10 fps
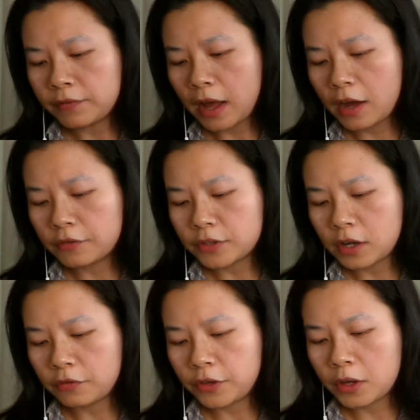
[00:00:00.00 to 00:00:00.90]
after
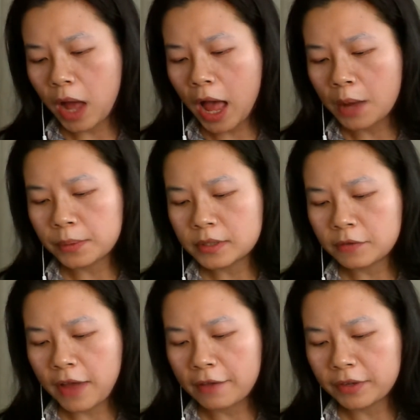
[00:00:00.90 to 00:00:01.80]
a few hours of
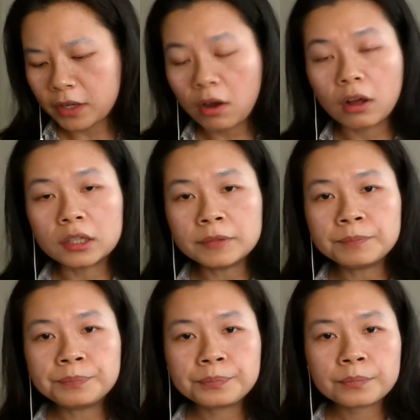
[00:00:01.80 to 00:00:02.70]
having it on,
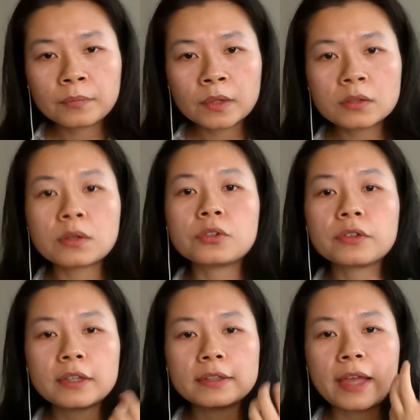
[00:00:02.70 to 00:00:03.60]
so
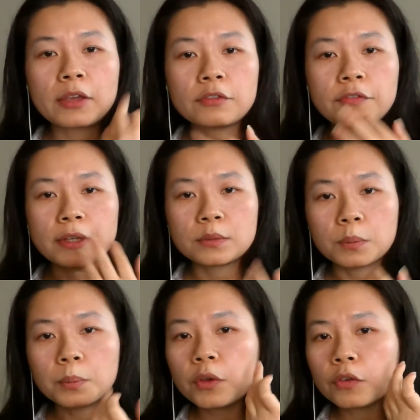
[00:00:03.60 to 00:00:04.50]
during the day your face will
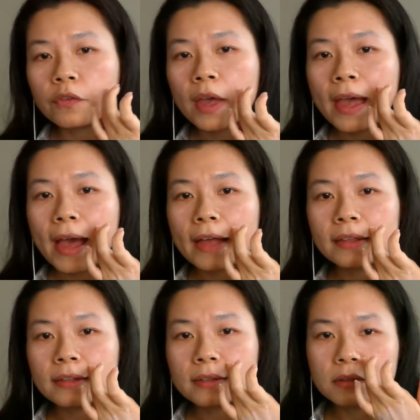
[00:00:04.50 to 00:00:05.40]
move and
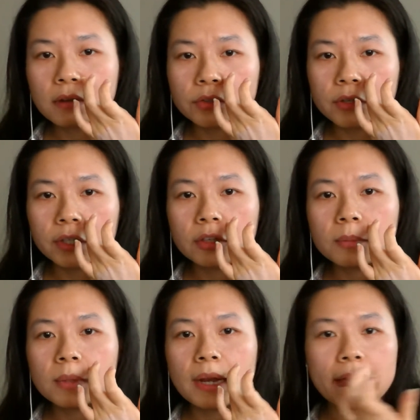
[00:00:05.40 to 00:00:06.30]
then it start to
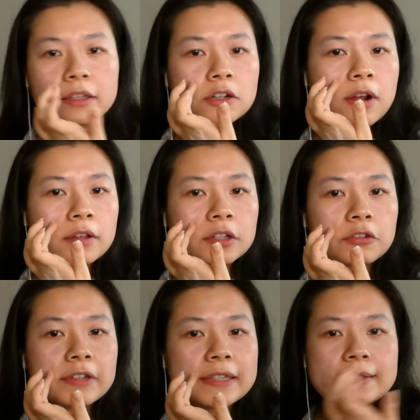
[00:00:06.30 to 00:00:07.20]
accumulate around the
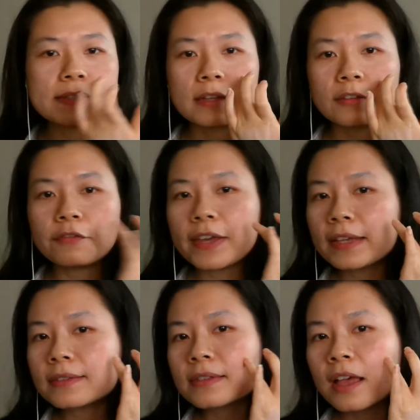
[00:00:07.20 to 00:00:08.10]
creases on the
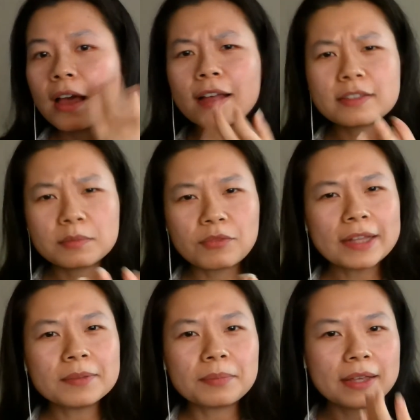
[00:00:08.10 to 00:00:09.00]
face and some
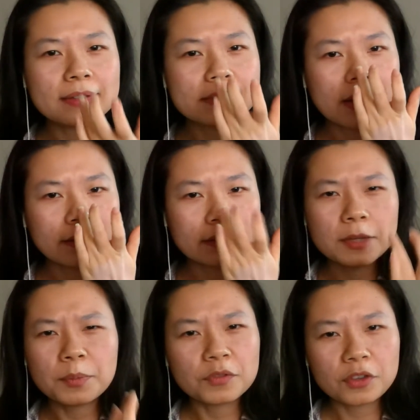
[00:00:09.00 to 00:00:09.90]
random places like the
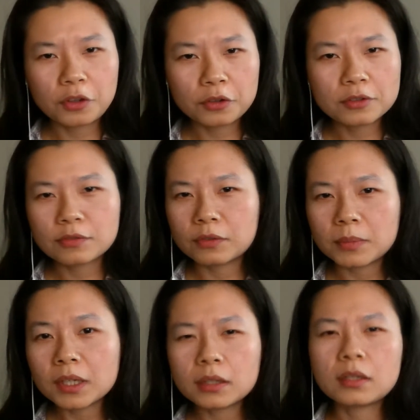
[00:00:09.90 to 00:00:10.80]
tip of the nose for
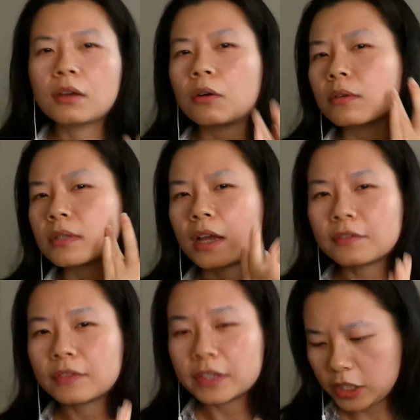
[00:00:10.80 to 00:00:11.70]
me or side of
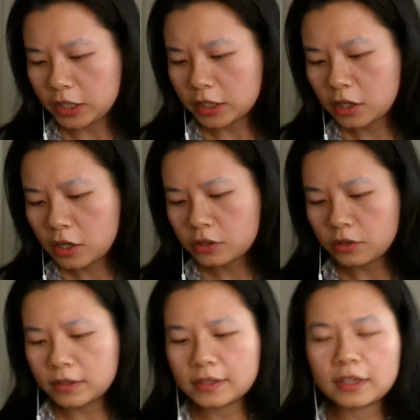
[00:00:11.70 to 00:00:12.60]
the cheek. So
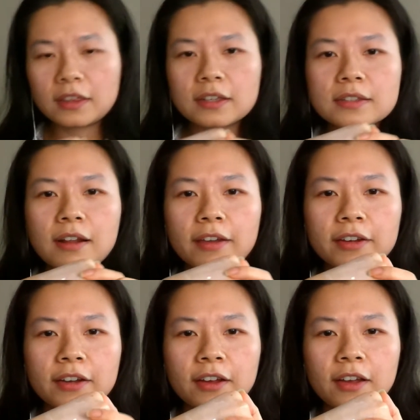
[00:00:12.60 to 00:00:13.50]
you see things like
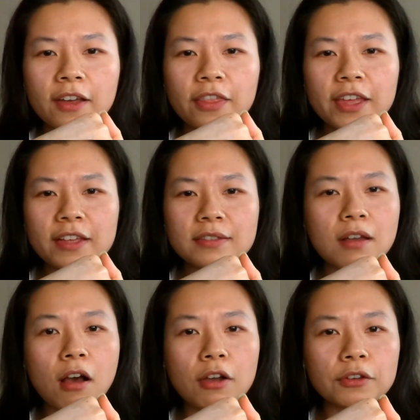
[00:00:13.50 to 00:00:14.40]
this
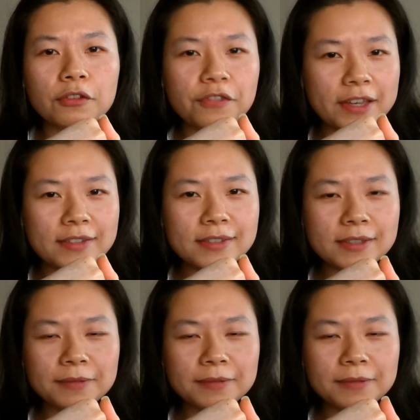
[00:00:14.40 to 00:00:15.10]
on your face.